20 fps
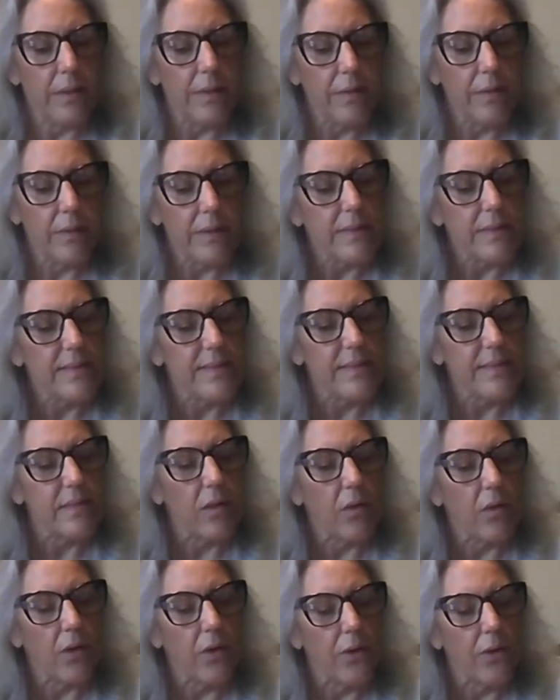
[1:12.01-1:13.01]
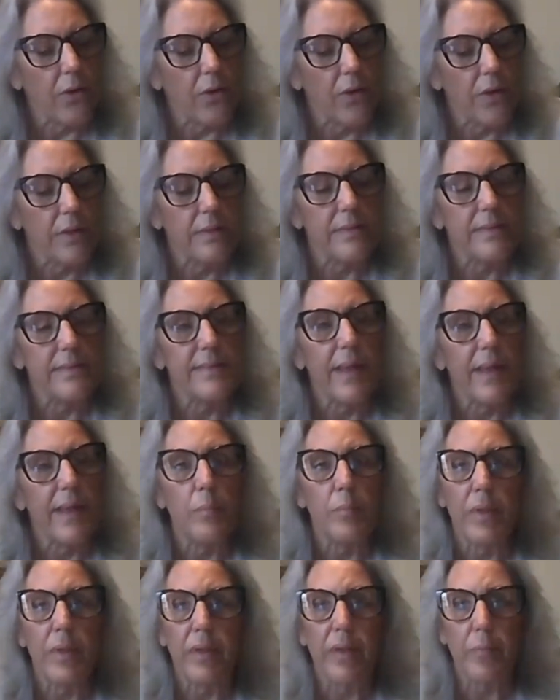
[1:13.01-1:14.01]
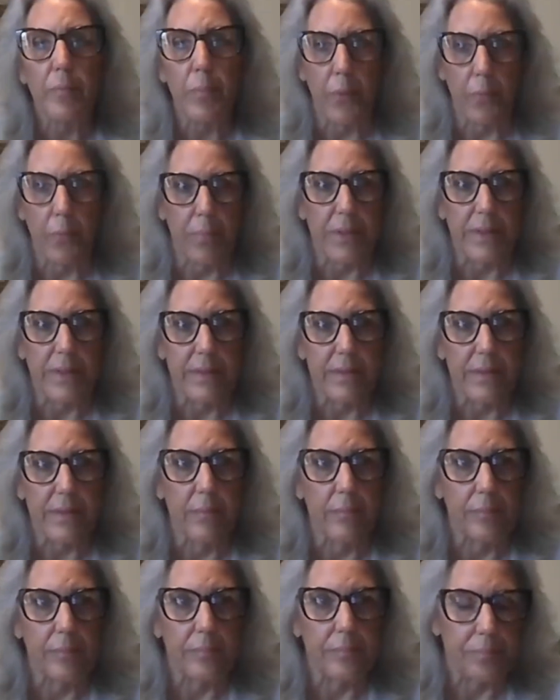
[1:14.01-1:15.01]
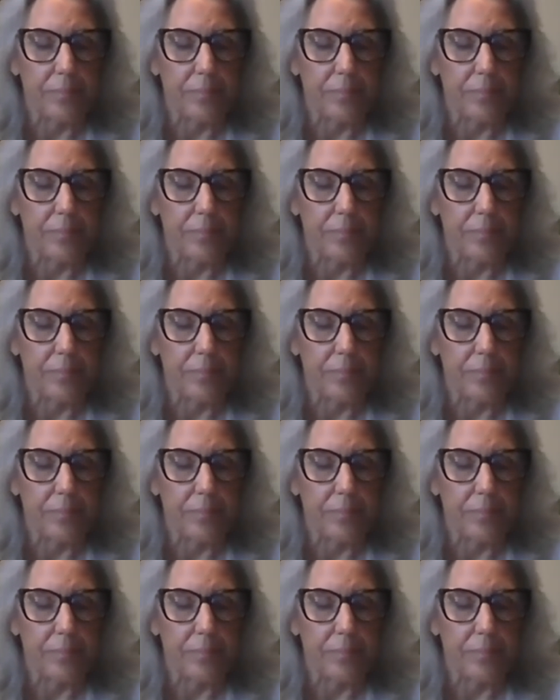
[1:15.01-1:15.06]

this is our statement of purpose.